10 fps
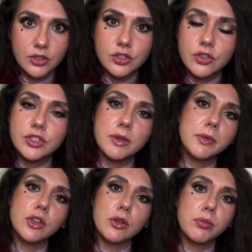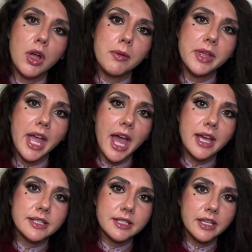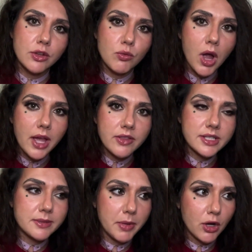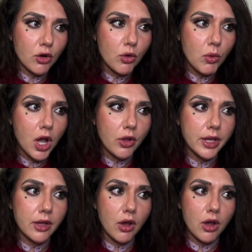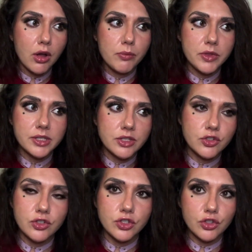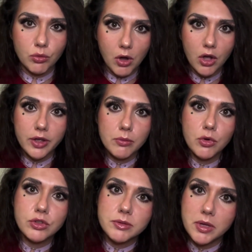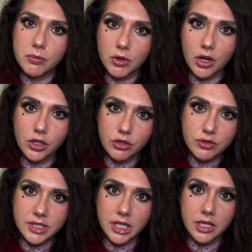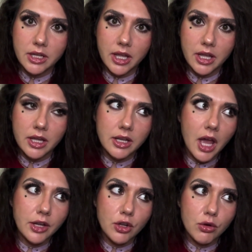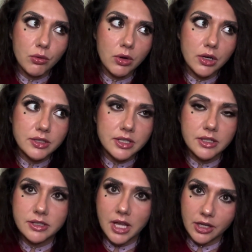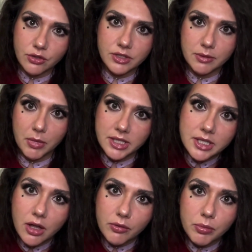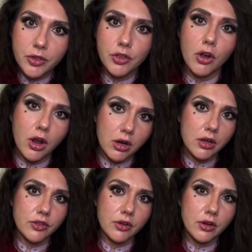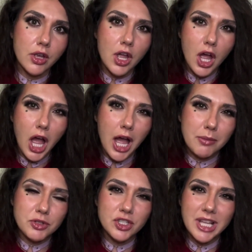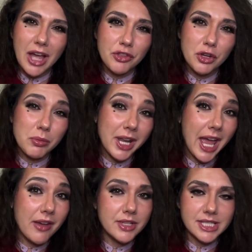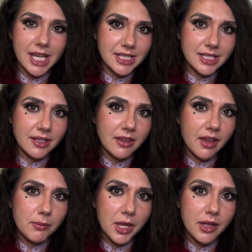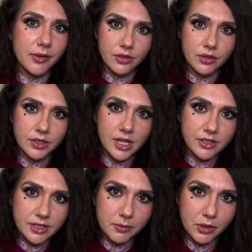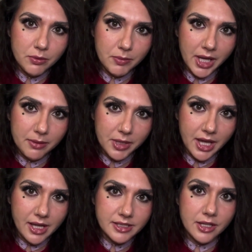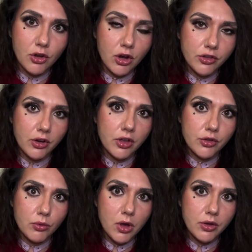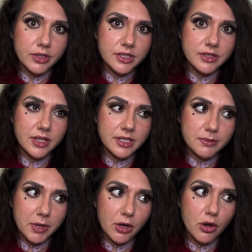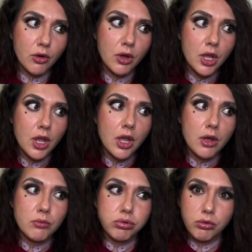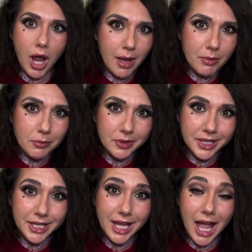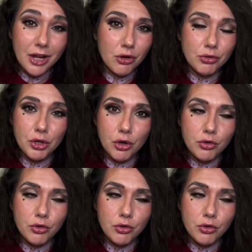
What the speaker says: So some of you are probably asking why the Sparrow Wallet. This is just the wallet most people are using, and I know it works because I used it myself, but there are other options out there, but I haven't tested them yet. Now, some of you may be asking, are there other wallets than Sparrow? Probably, I don't know.